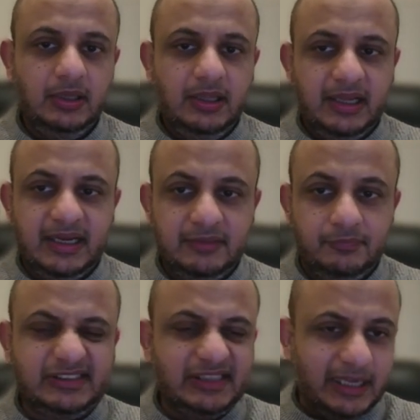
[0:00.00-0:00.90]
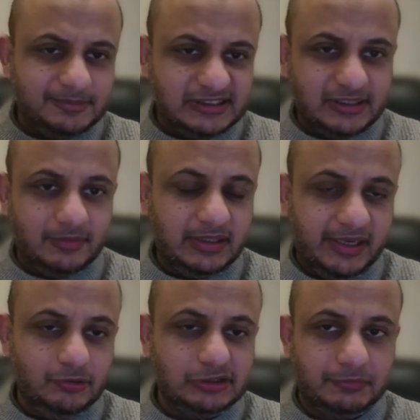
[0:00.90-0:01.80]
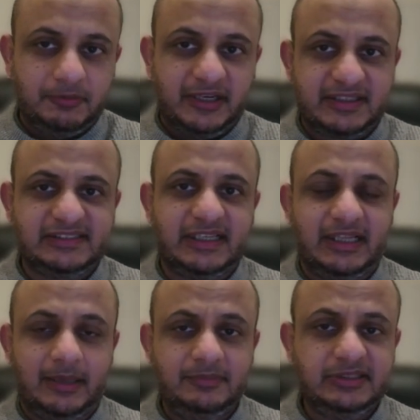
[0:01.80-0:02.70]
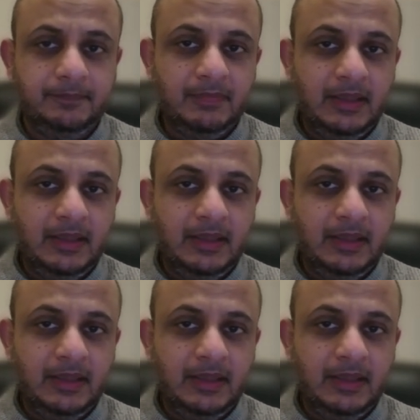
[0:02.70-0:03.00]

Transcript: And Whiz is the one I used for practice exams.